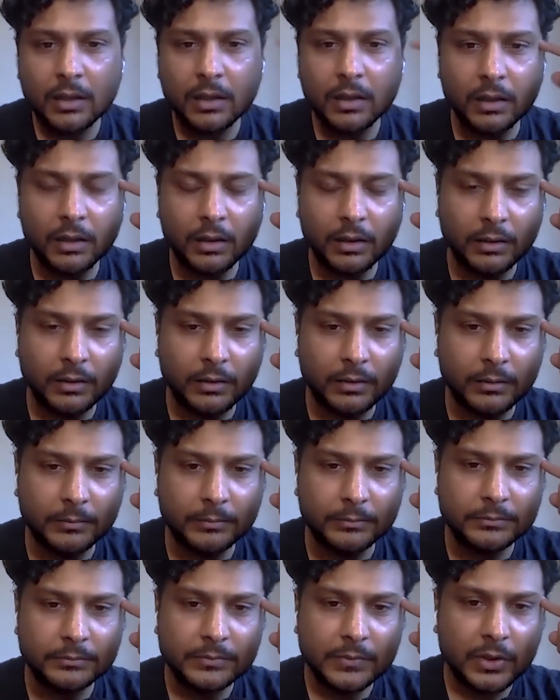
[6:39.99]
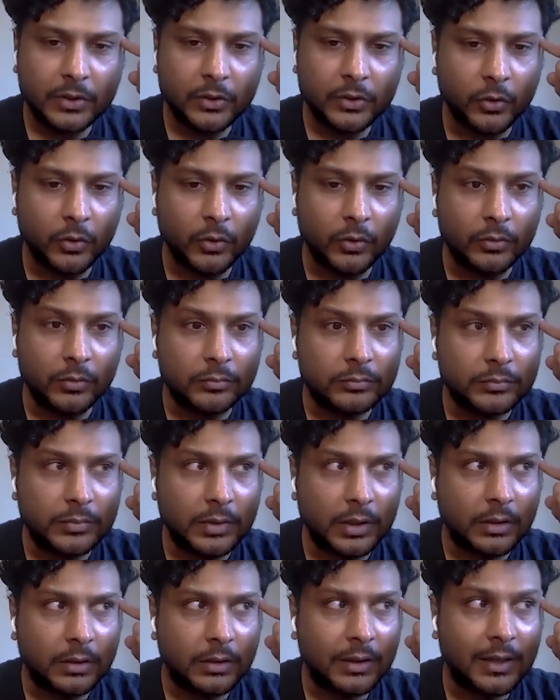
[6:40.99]
Hmm. Um, you know,
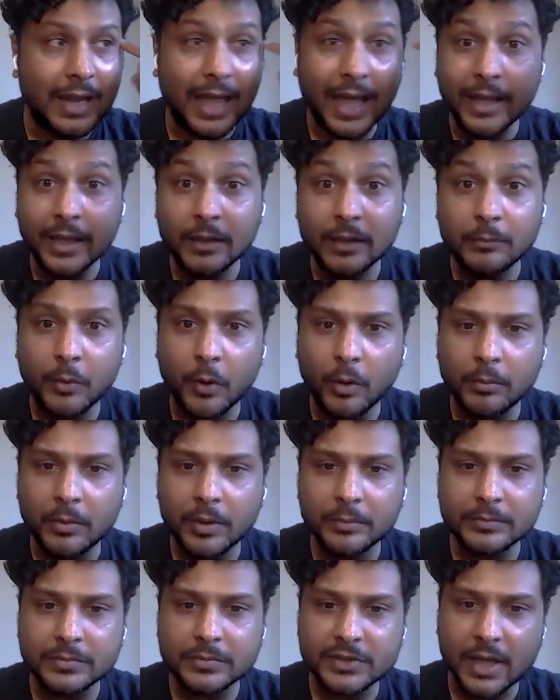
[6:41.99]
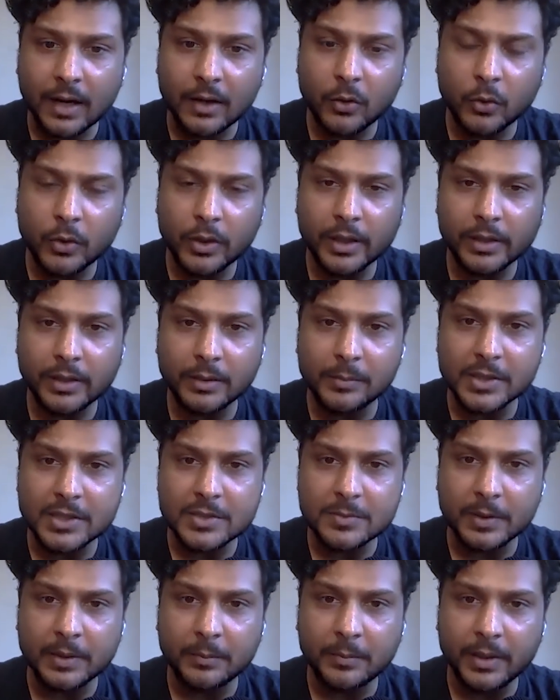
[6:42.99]
uh, lying problem start ho gaya tha
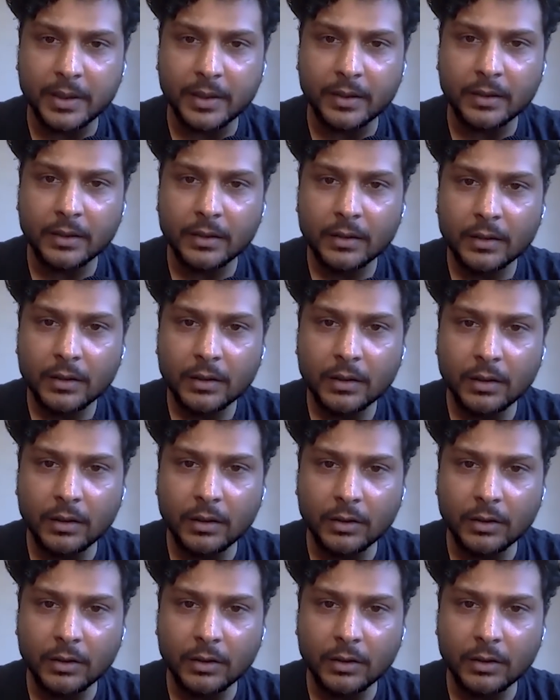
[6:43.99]
bachpan mein huh.